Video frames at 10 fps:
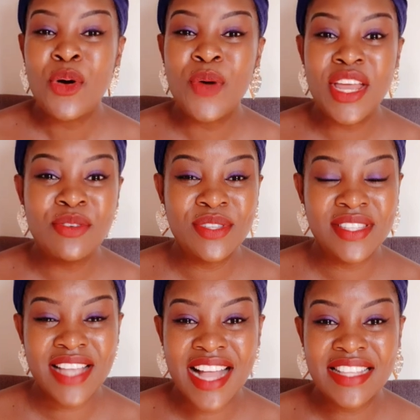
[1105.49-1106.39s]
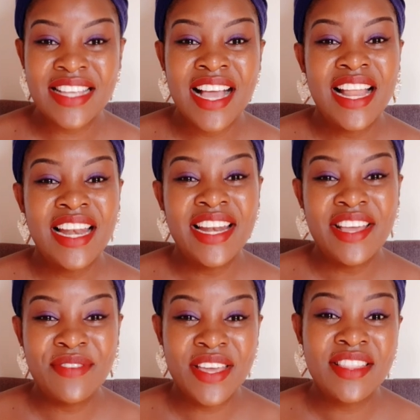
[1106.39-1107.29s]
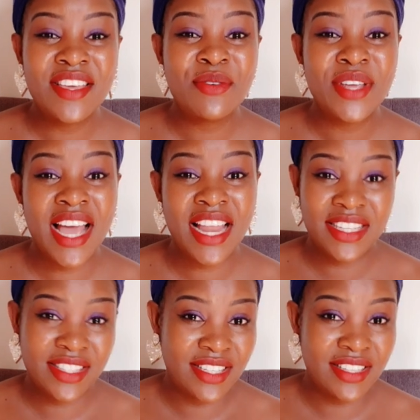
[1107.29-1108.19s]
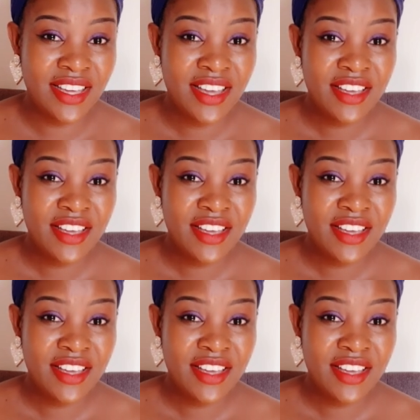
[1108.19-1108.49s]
when you start living the reality